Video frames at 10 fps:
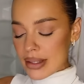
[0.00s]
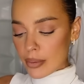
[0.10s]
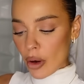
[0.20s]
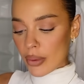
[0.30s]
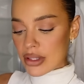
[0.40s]

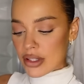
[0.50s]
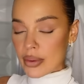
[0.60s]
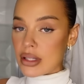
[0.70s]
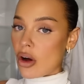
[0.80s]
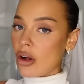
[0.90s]
I'm going to
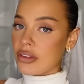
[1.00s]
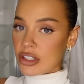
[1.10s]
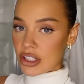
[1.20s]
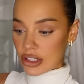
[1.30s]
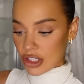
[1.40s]
is called the
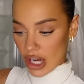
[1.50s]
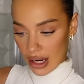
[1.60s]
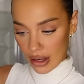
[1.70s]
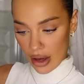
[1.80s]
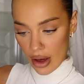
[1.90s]

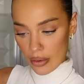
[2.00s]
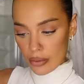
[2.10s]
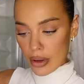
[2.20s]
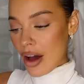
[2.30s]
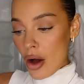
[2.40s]

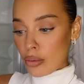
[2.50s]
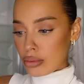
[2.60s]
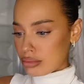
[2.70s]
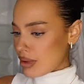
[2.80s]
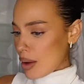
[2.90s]
Django. Oh,
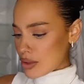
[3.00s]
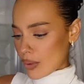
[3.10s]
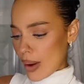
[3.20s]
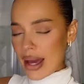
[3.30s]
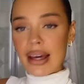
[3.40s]
that was
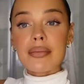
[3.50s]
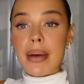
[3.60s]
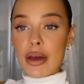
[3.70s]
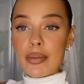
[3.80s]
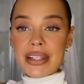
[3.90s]
quick.
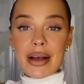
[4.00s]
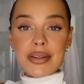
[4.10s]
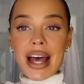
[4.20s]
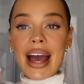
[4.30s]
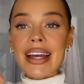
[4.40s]
My Uber's
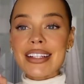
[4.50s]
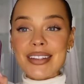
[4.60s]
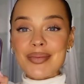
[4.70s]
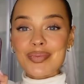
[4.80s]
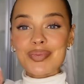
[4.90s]
outside.
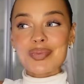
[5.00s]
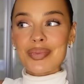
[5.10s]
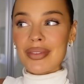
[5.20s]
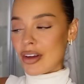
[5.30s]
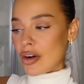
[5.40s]

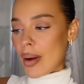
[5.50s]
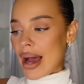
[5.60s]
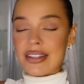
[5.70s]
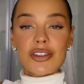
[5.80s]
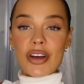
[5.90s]
Don't know why I
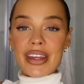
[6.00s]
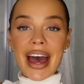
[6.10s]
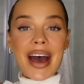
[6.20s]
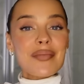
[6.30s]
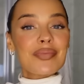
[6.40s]
had to show you
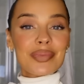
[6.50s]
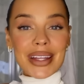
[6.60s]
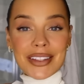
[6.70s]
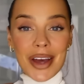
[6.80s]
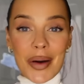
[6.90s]
that.
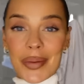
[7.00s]
Let's go.